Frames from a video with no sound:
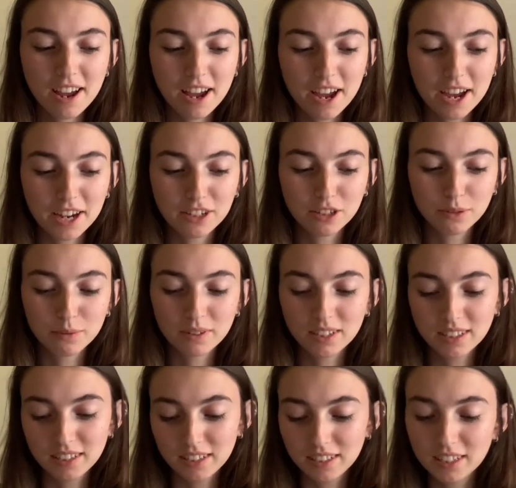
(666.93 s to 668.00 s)
Uh, I just wanted
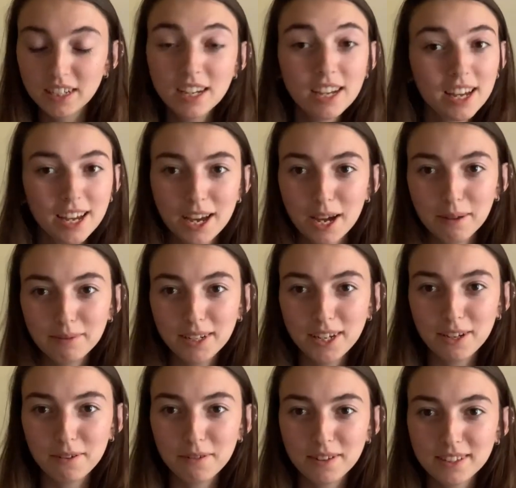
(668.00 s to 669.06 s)
to update
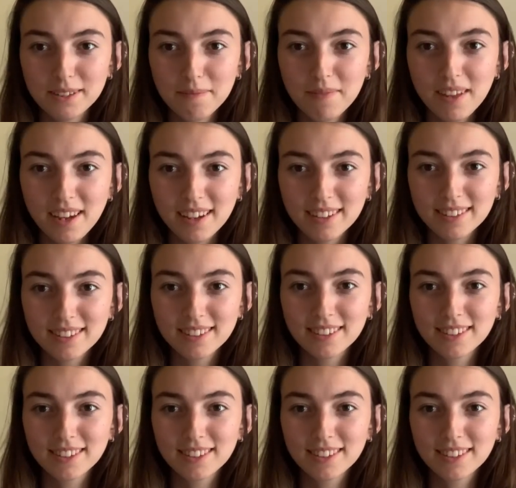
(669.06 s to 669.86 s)
you on some things.